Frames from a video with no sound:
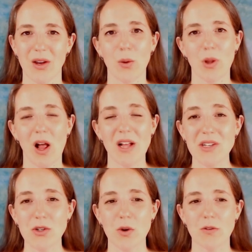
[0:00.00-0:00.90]
We'll also
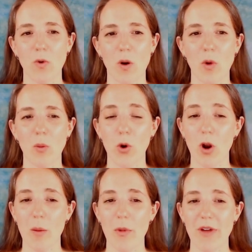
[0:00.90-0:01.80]
do a formal
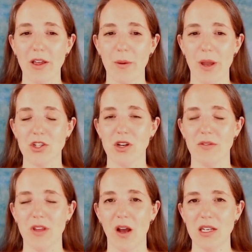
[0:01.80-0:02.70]
program evaluation of
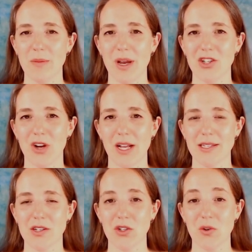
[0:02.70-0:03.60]
the on-demand
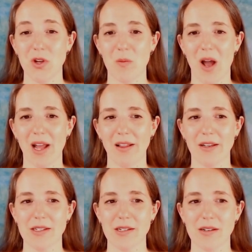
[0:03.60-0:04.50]
transit two-year
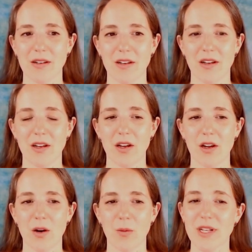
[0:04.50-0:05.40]
pilot.
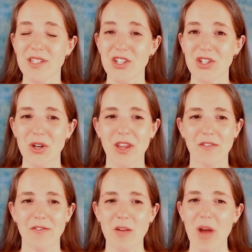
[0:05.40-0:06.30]
Rest assured that
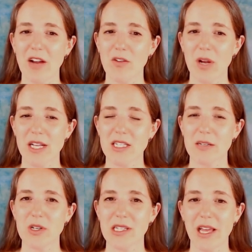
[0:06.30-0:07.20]
feedback from
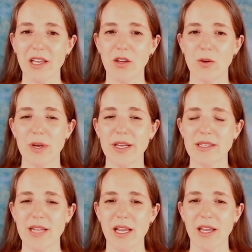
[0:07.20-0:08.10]
customers like you is
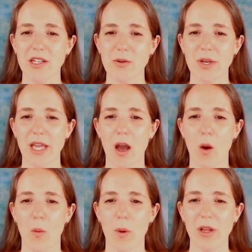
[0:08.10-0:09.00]
taken into
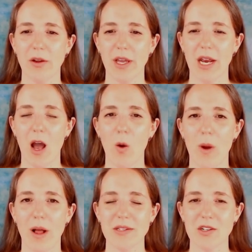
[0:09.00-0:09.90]
account when we look at how
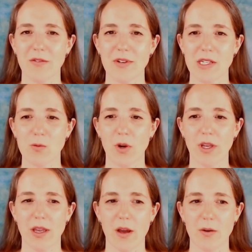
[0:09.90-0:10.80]
well service is
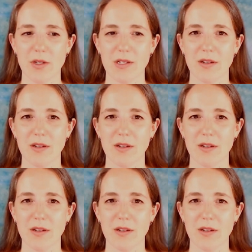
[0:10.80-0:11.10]
working out.